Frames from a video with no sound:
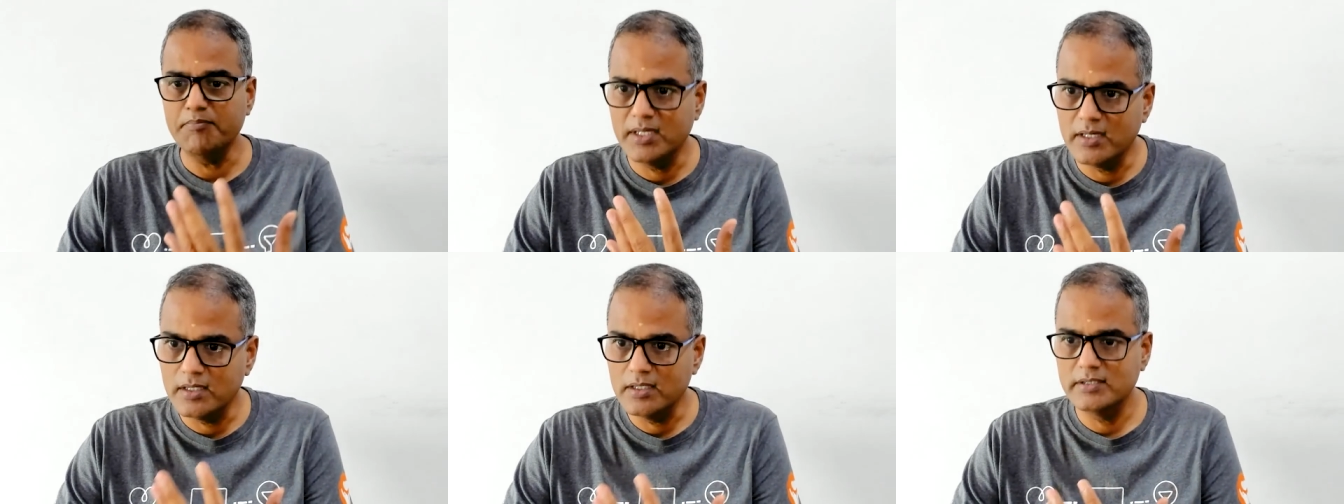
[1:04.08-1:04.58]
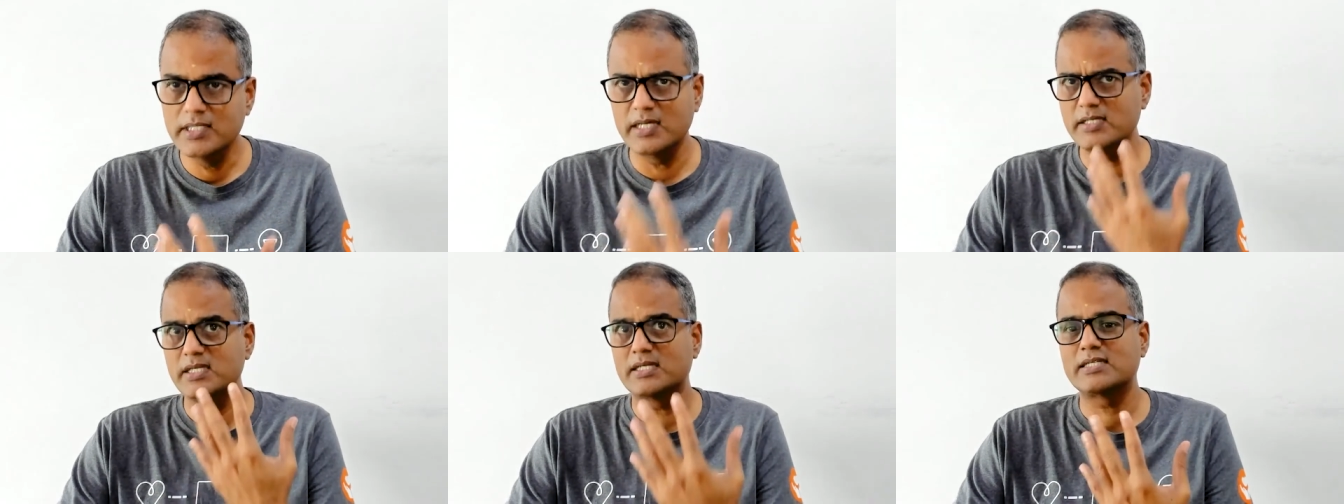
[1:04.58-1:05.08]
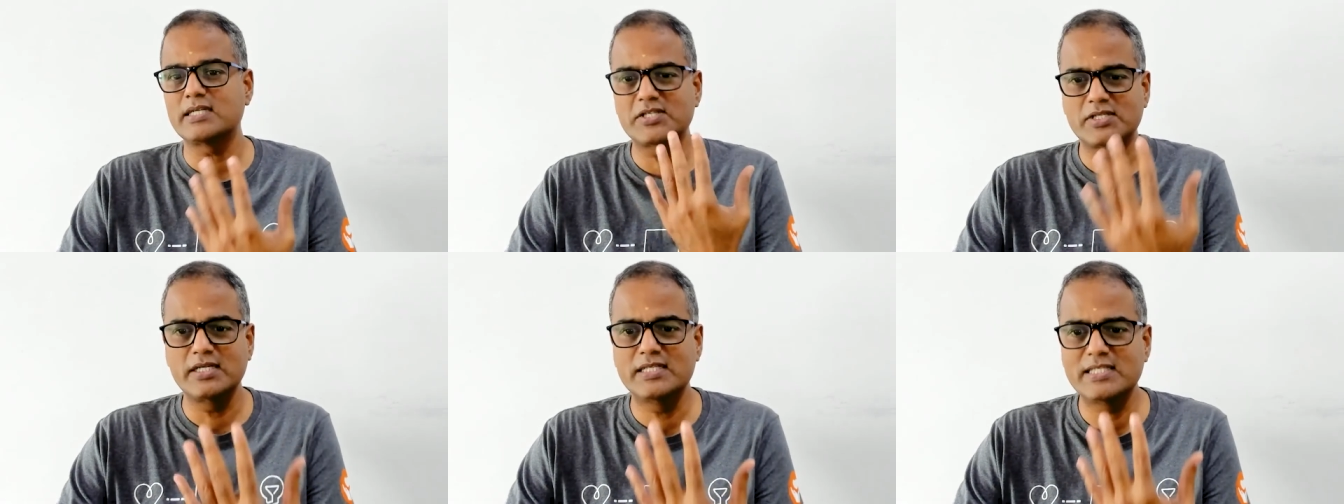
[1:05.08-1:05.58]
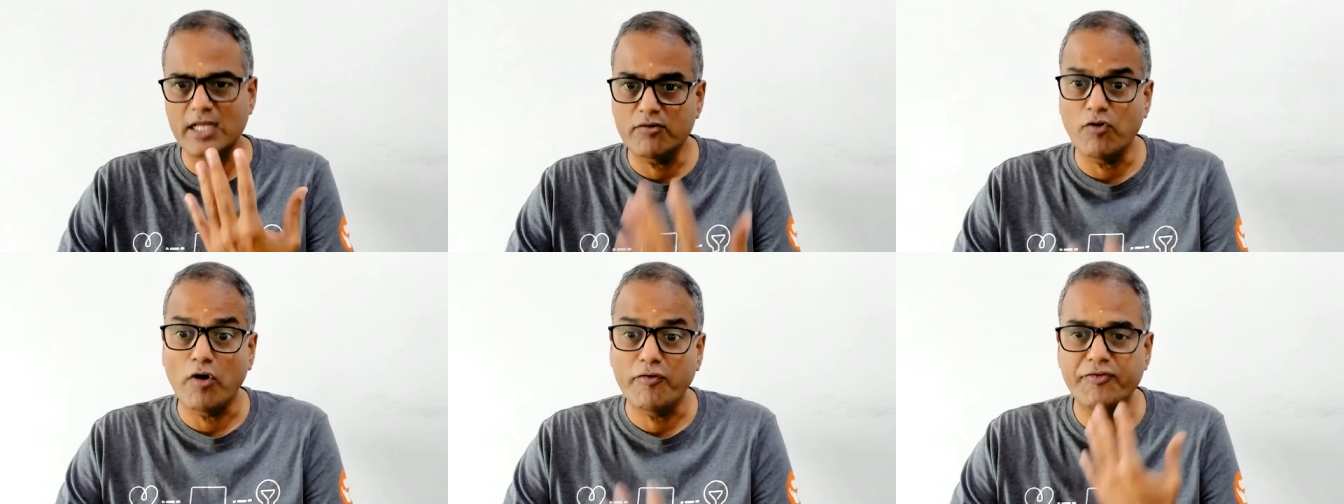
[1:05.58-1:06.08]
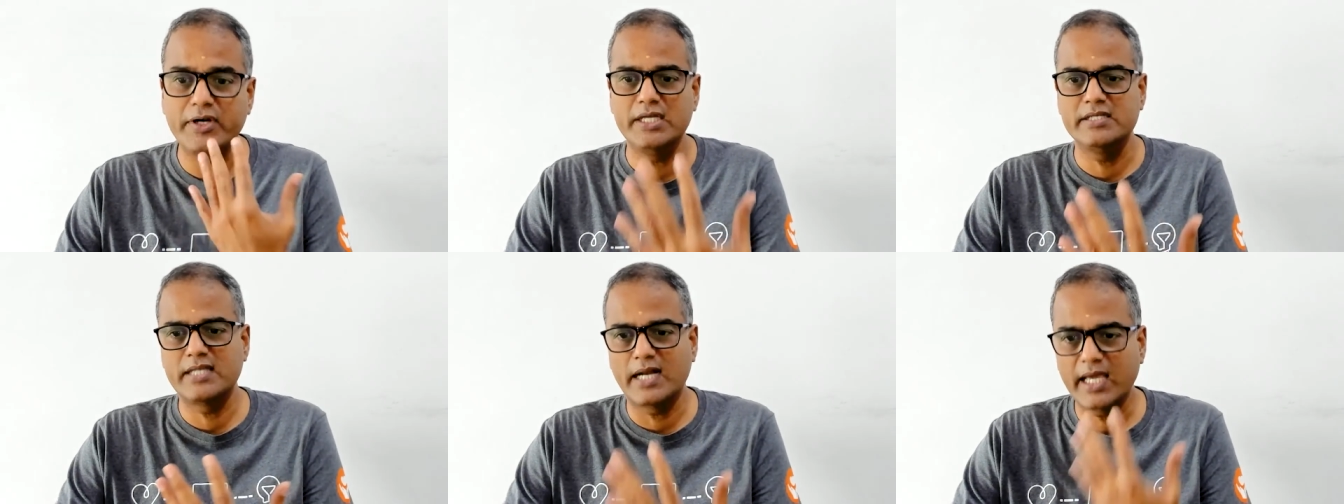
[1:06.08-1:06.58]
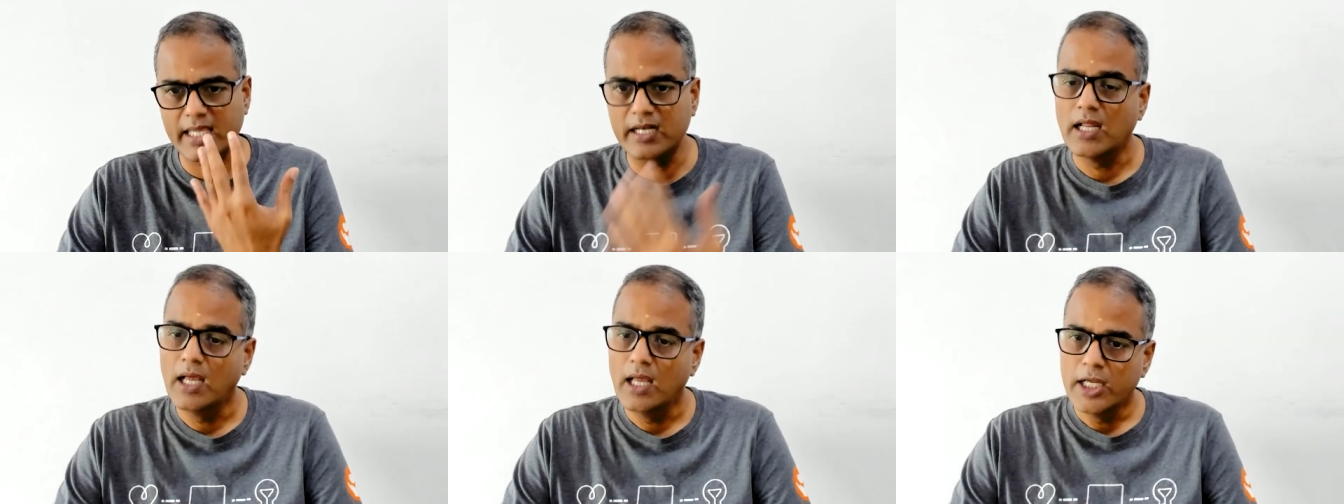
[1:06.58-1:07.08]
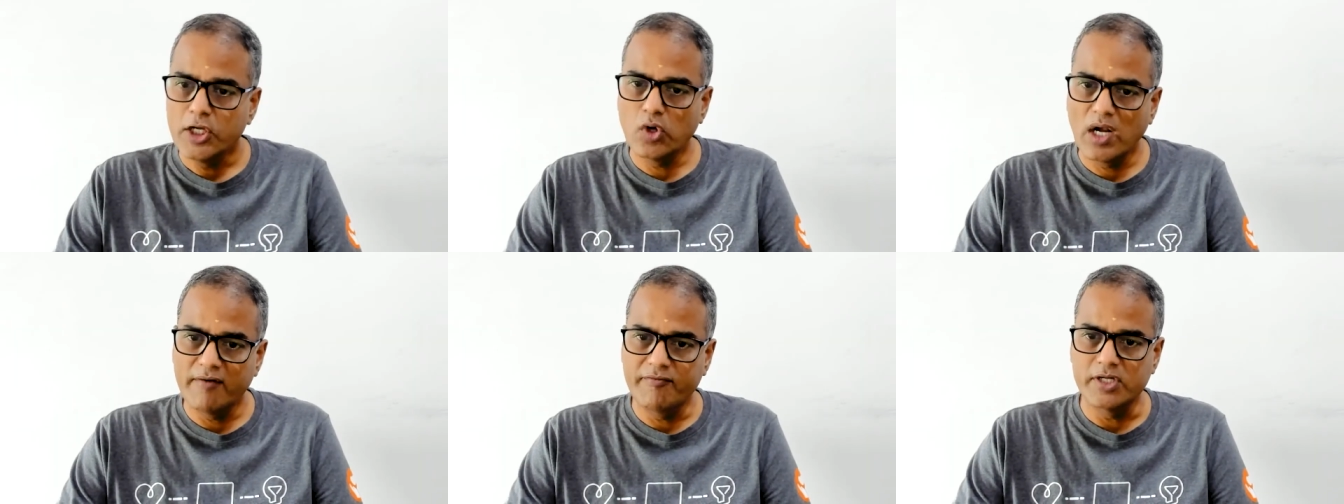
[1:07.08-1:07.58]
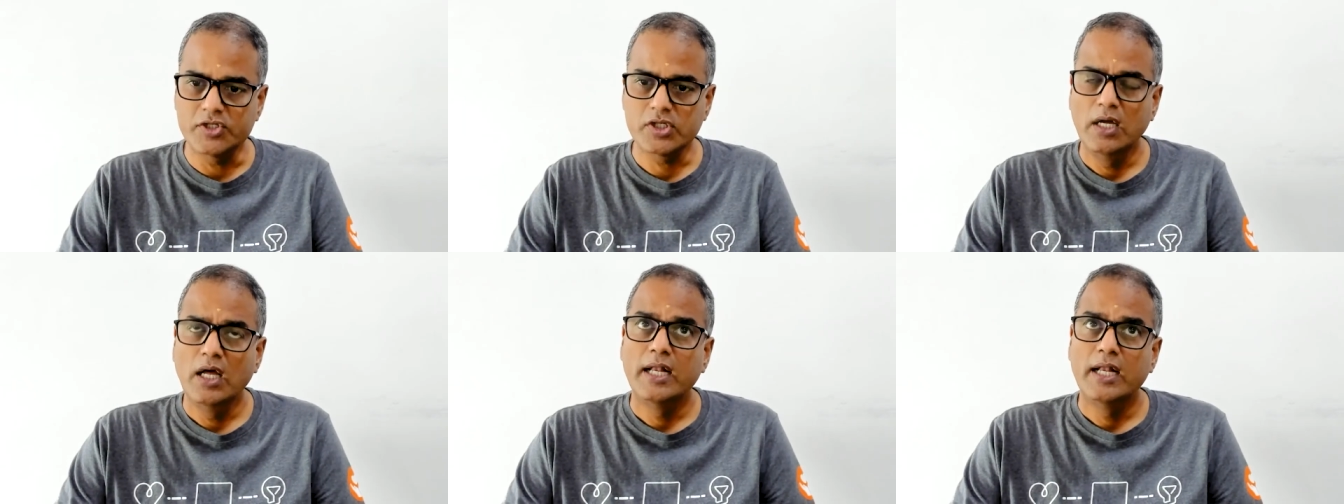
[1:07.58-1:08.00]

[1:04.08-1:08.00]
here, there is a trusted set of offerings that I can, leverage.